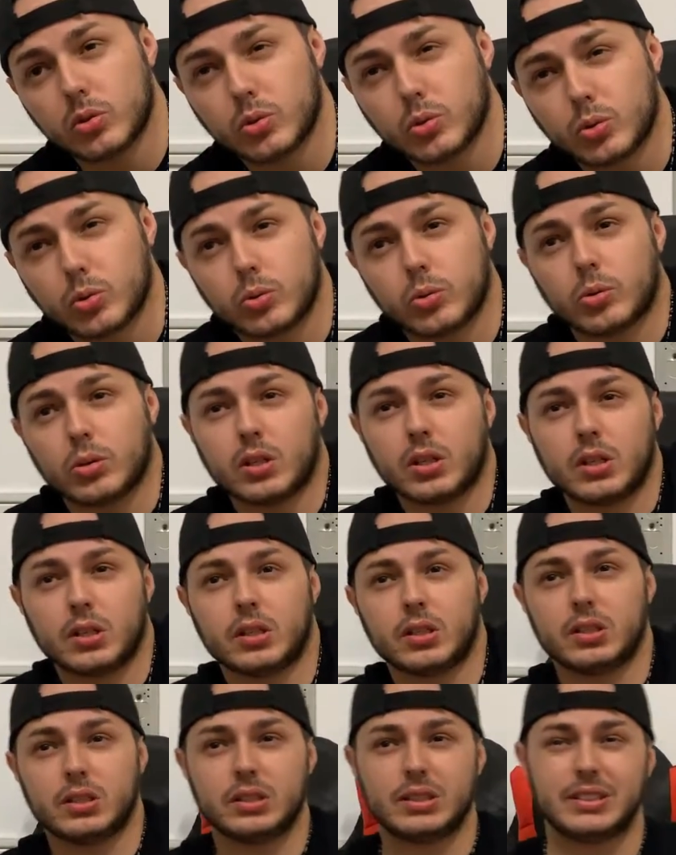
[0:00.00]
to
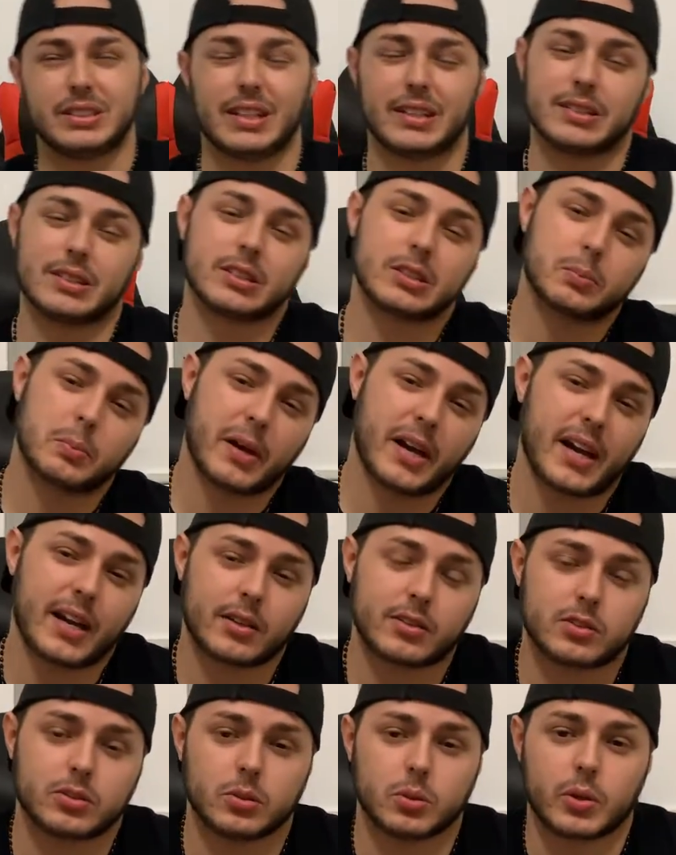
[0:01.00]
dense
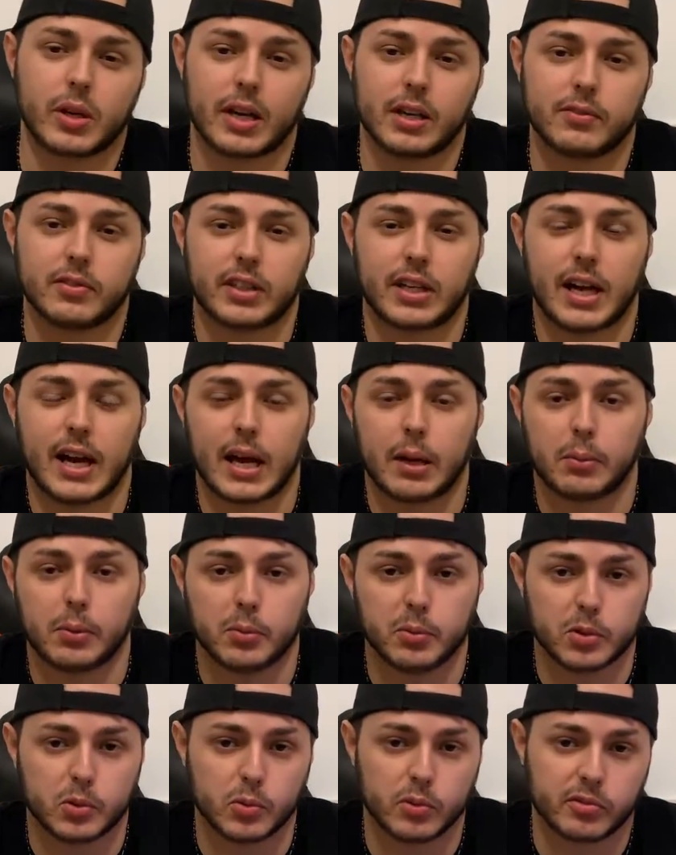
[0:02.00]
pack, so kind of like a
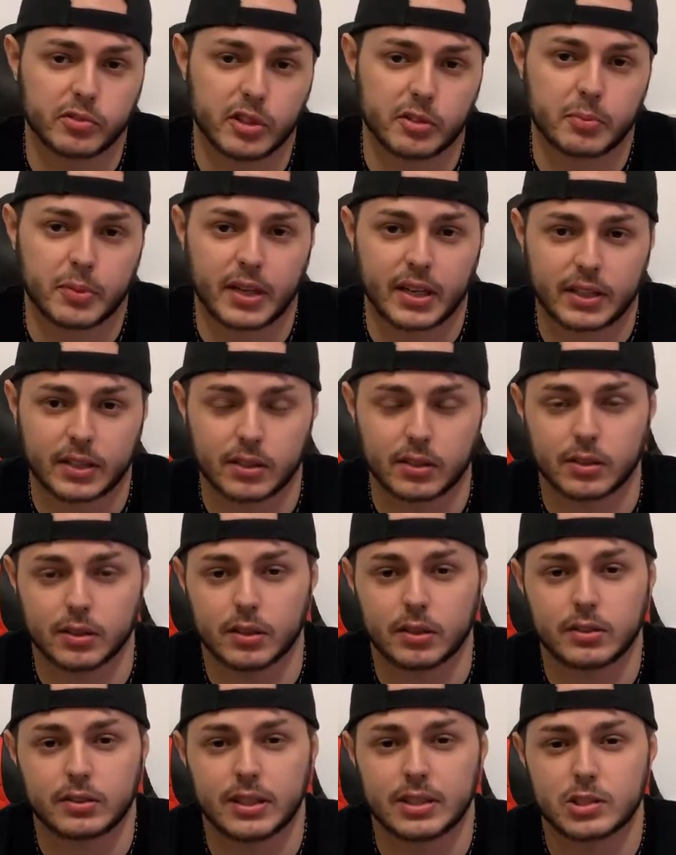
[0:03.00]
hybrid between a fluff pack and
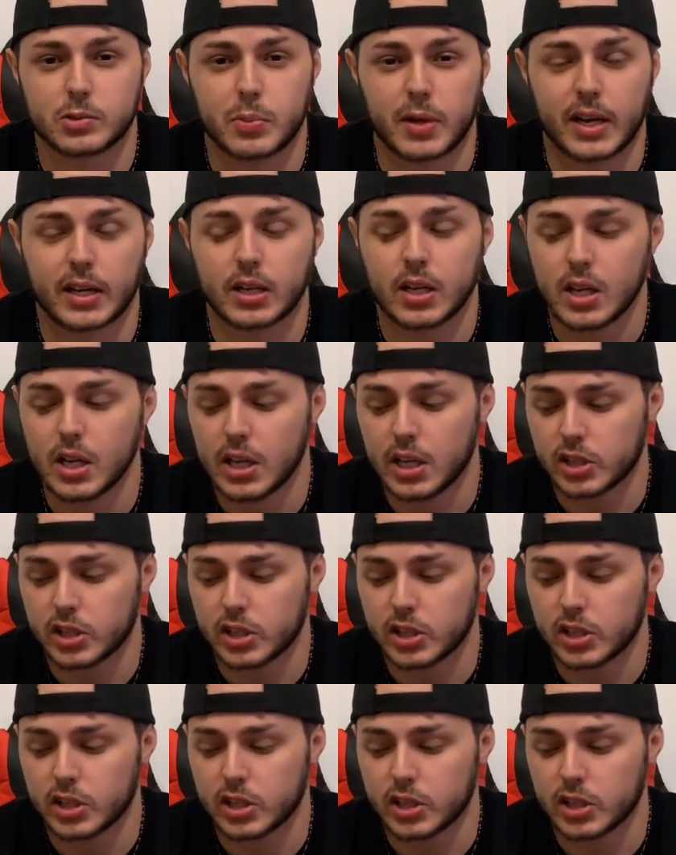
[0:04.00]
a dense pack,